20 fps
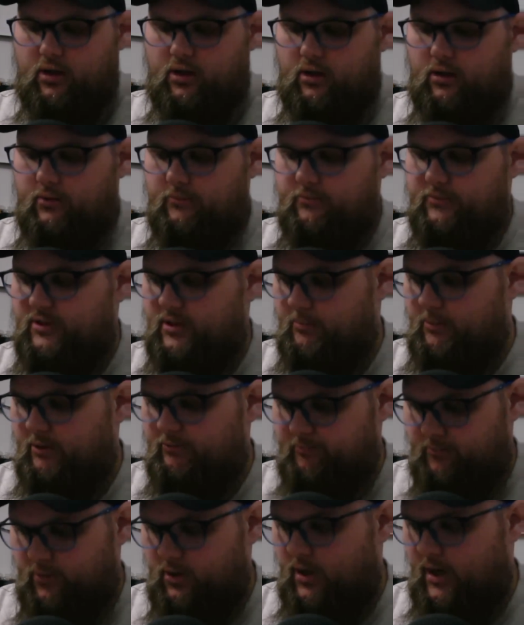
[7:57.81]
Some
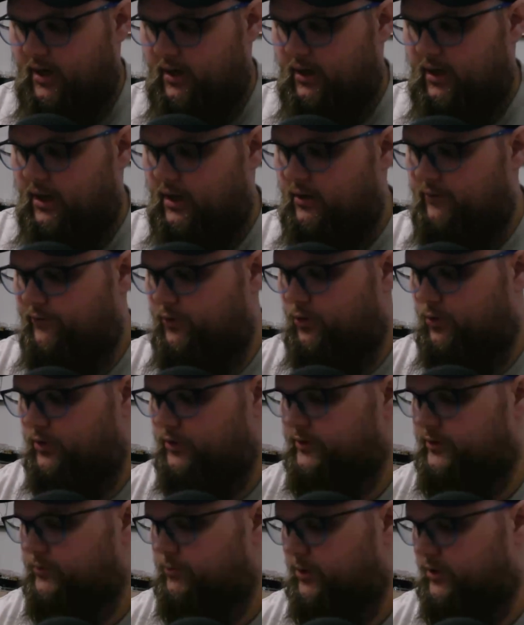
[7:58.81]
of them are 8k, of
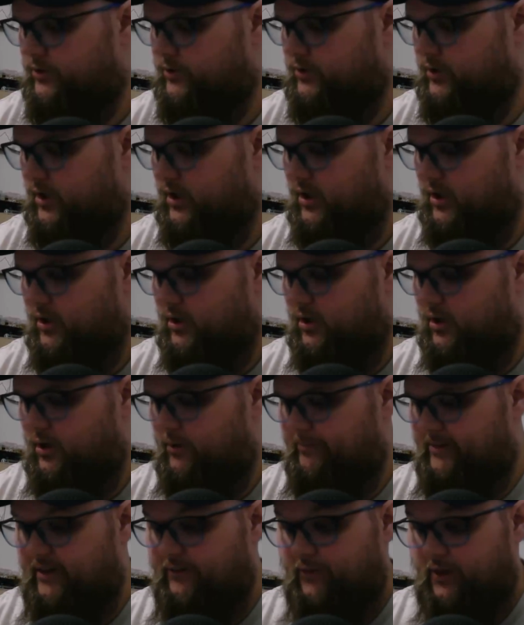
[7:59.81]
course, which
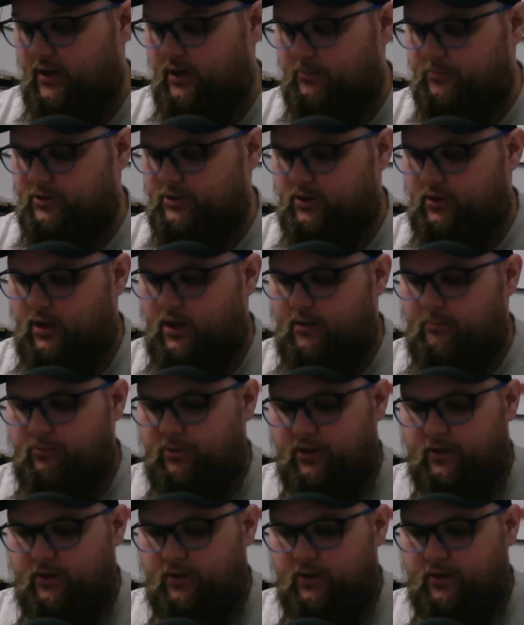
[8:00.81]
definitely helps a lot.